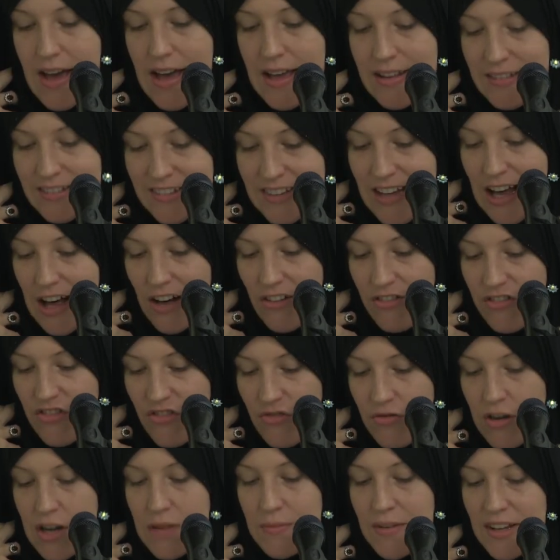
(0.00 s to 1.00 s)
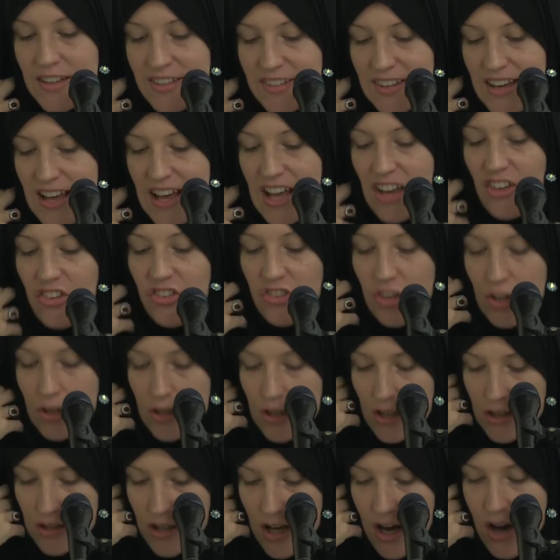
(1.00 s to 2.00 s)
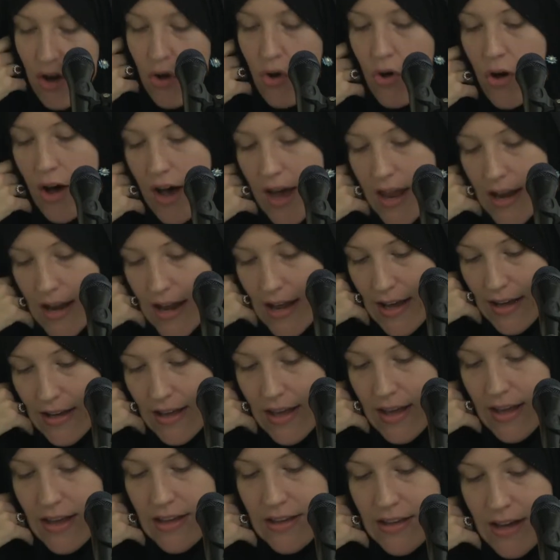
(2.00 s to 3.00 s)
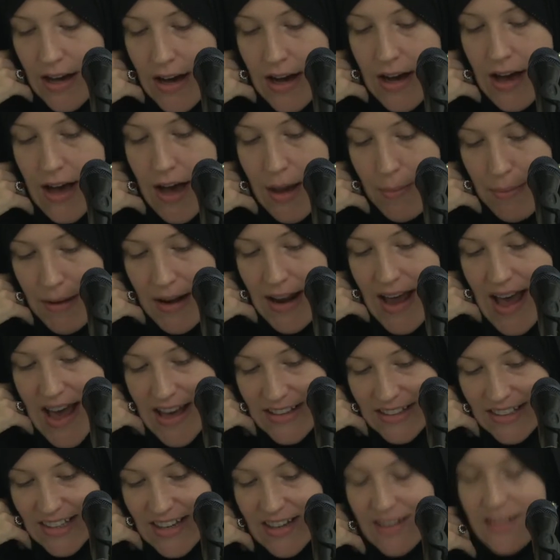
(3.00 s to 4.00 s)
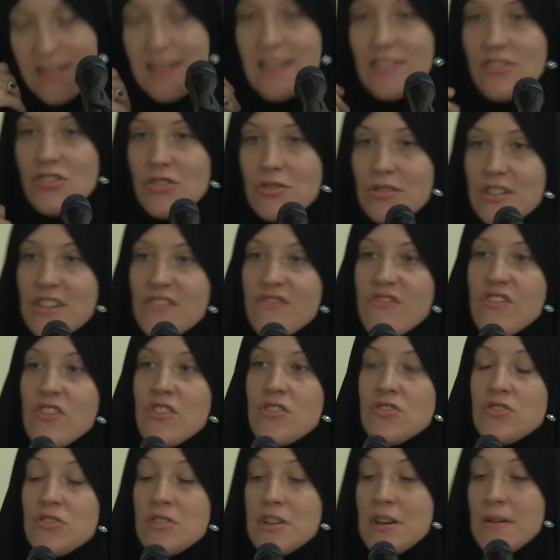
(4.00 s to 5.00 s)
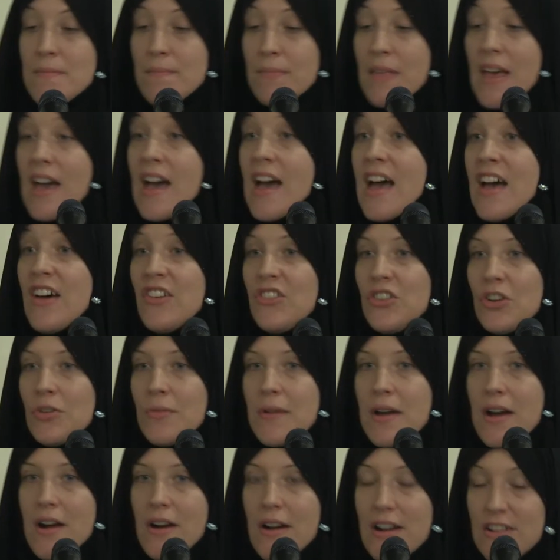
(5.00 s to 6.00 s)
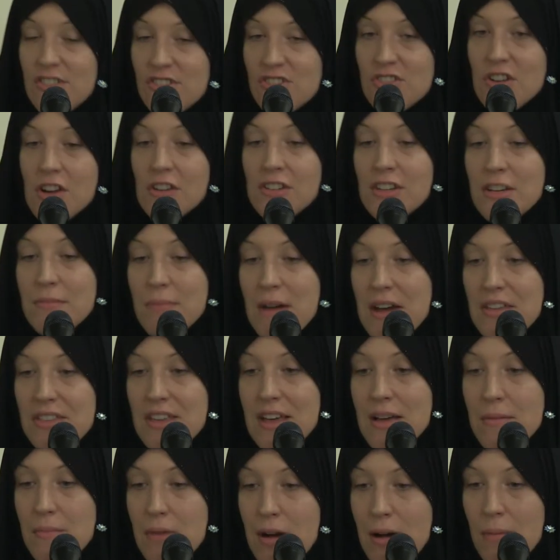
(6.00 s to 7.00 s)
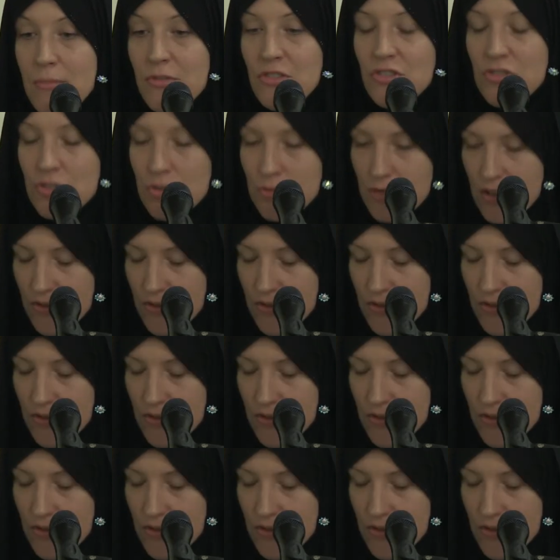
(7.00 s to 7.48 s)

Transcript: itself, when we say sallallahu alayk ya abul hasan to refer to him. So we are instructed by the imams to